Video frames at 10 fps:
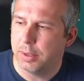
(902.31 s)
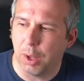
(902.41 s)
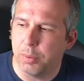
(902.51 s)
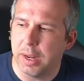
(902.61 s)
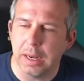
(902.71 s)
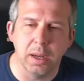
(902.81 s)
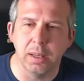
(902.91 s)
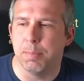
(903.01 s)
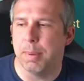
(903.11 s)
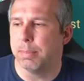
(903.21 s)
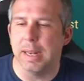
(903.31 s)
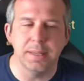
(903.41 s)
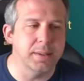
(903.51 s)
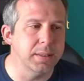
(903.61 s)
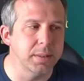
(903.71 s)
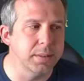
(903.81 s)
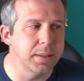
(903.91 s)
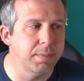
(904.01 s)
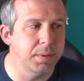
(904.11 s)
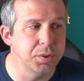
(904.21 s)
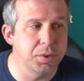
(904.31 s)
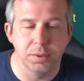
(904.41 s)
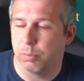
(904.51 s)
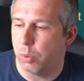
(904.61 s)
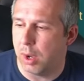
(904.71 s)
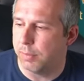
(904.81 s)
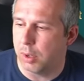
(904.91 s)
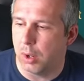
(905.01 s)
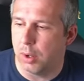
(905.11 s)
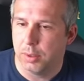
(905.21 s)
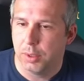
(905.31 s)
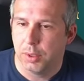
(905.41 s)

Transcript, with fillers: Don't need like the big blessings and stuff. It's just what I've got.